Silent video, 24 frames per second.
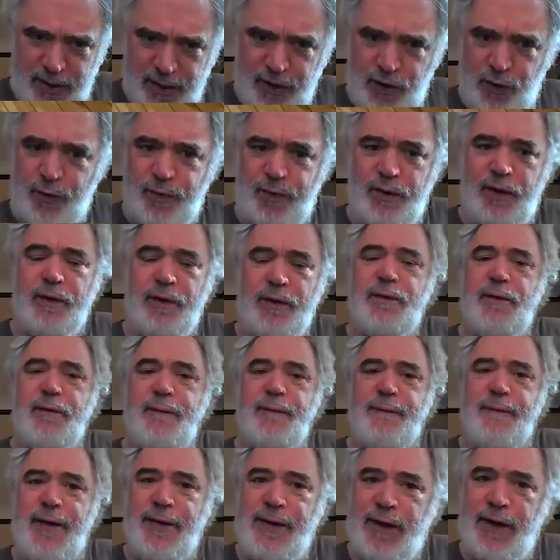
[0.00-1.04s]
you know,
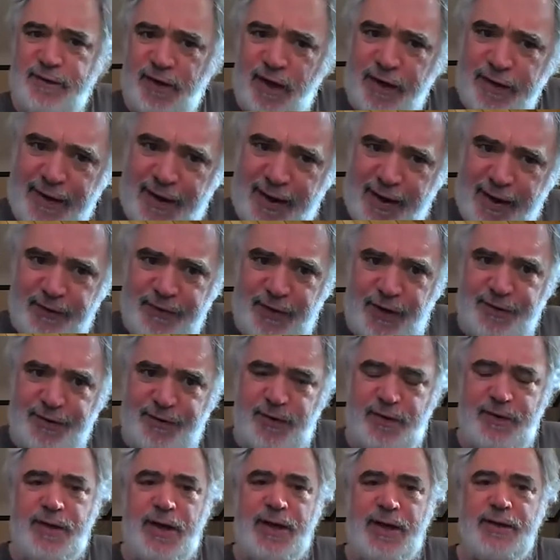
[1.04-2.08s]
and I'll tell you how they
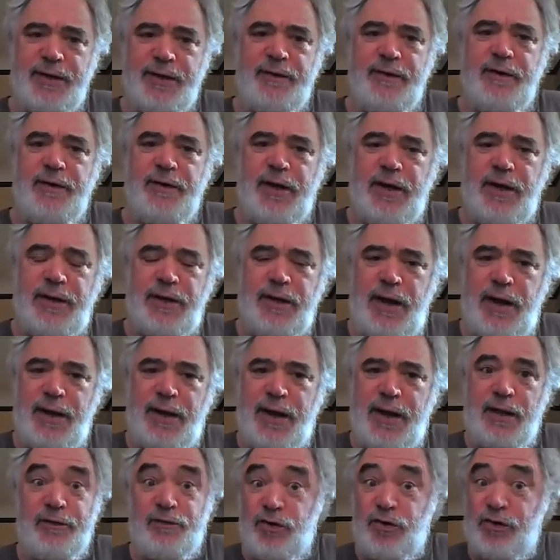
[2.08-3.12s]
did that, and,
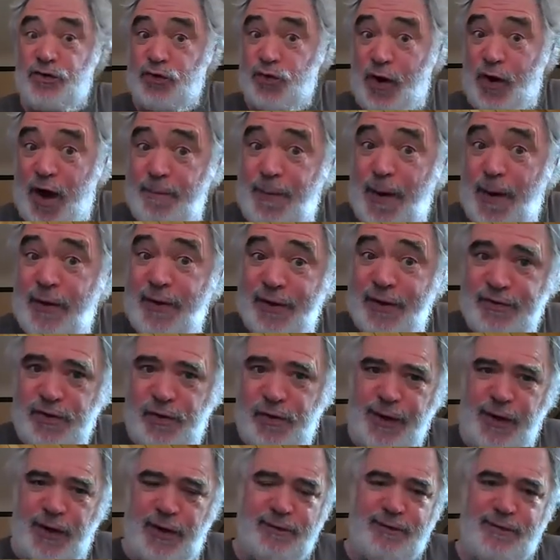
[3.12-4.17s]
and I'll describe how that's
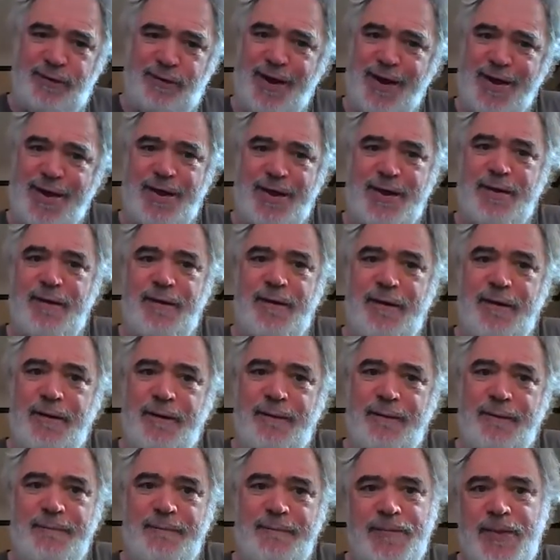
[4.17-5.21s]
going on today,
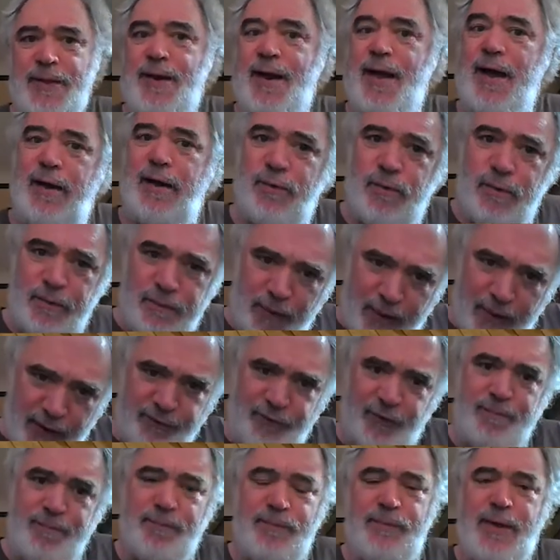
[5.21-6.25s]
and how
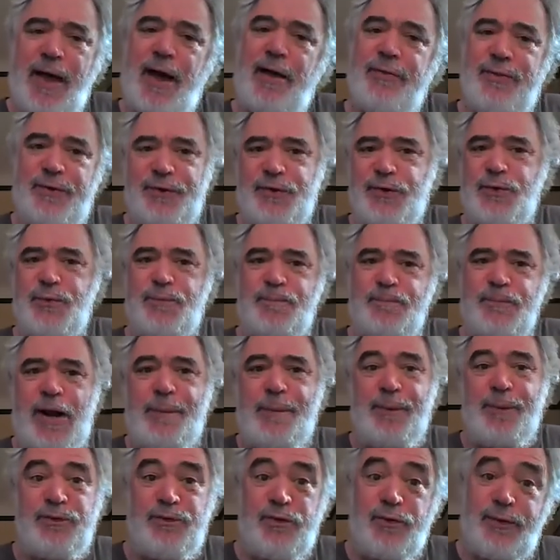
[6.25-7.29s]
actually how their do,
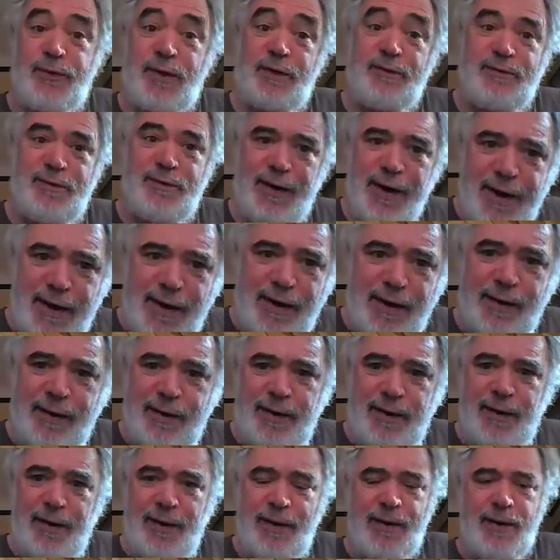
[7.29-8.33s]
monopolies do that today,
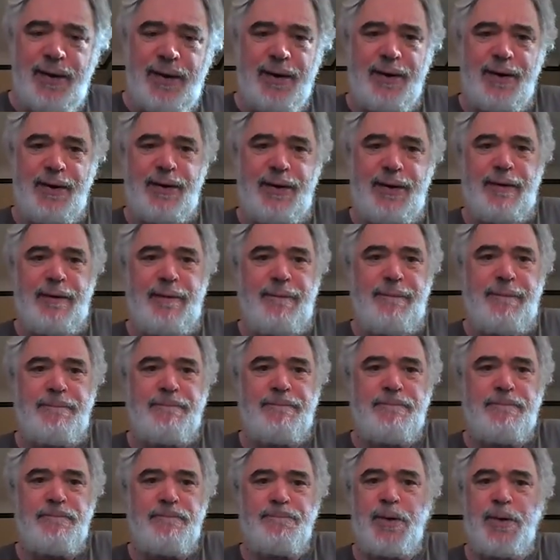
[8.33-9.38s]

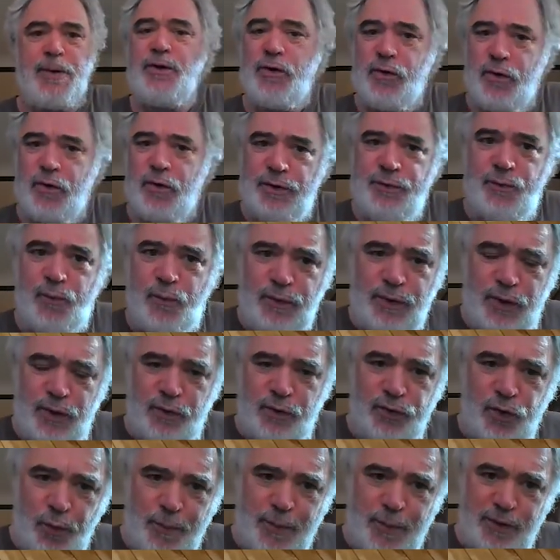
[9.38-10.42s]
um, but are on you
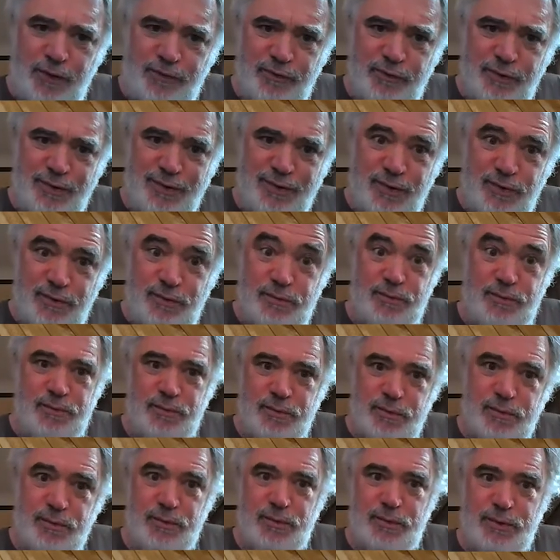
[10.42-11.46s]
know nobody's
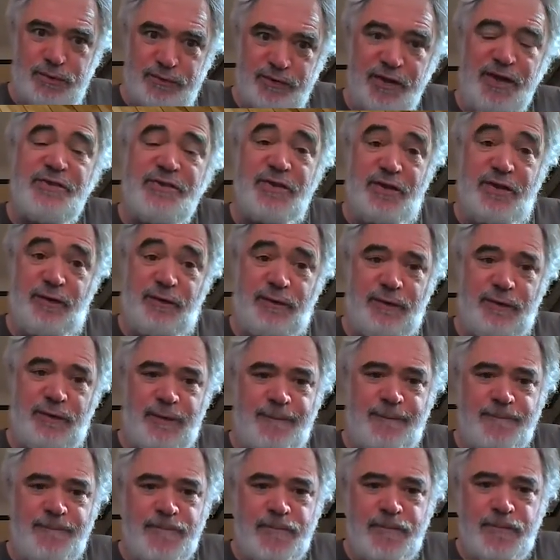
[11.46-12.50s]
sees it.
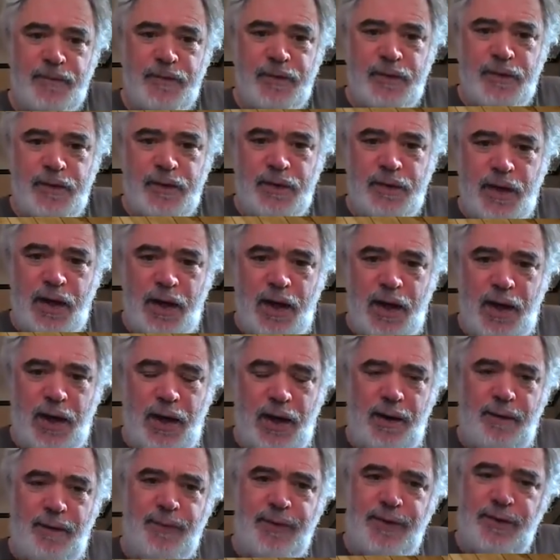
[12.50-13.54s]

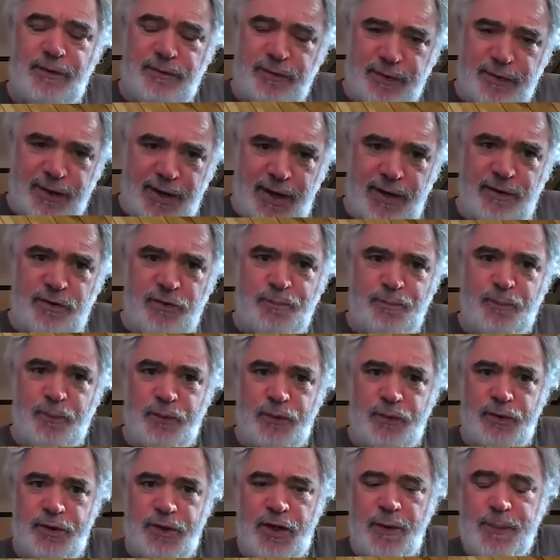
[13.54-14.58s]
Um, this again it's
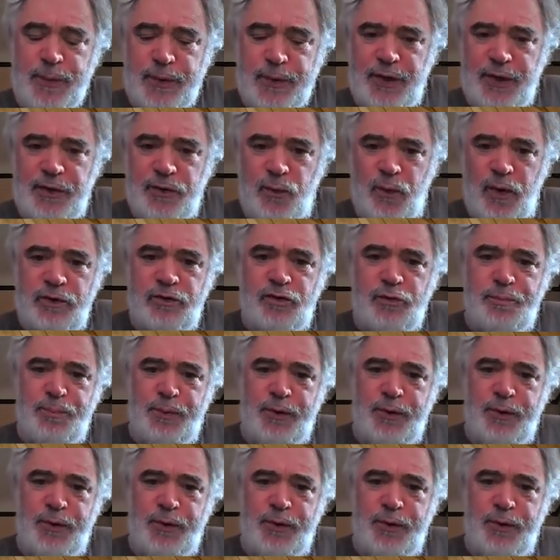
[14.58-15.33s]
typically the ones